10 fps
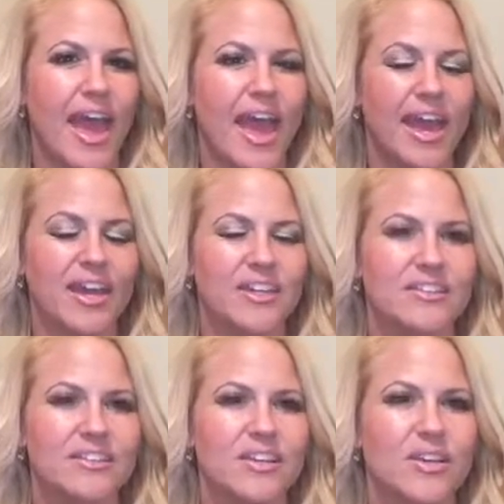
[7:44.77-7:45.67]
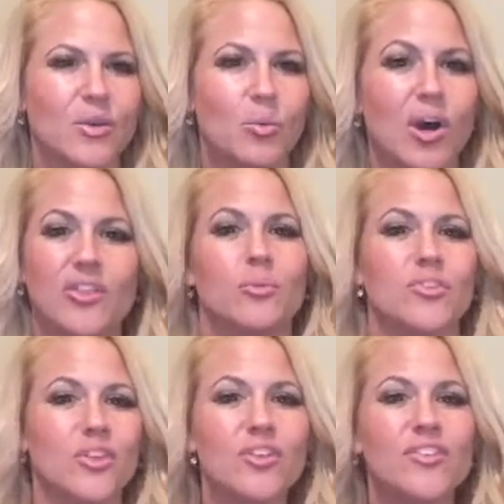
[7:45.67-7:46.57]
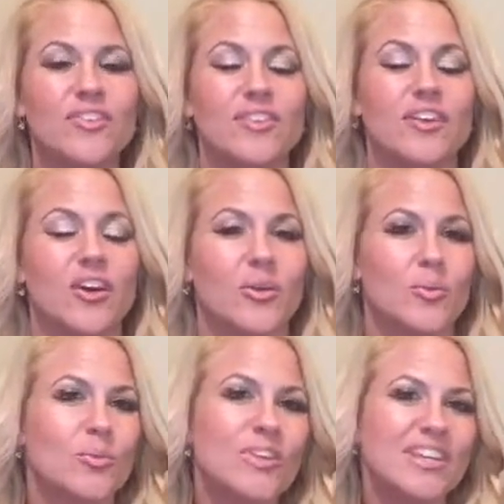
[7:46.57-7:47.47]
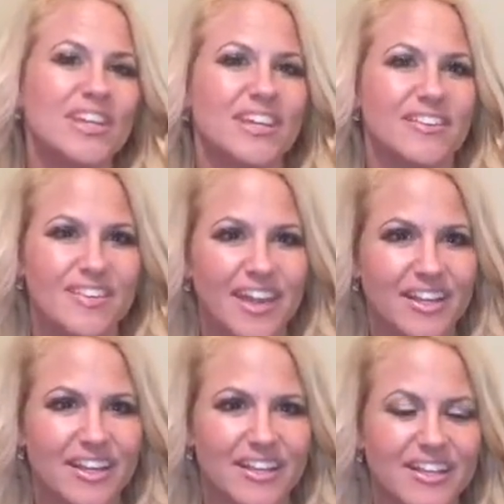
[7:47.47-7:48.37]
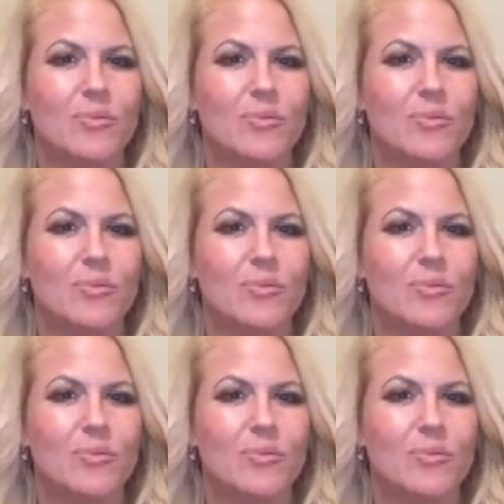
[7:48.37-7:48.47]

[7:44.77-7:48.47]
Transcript: And while the results are really exciting,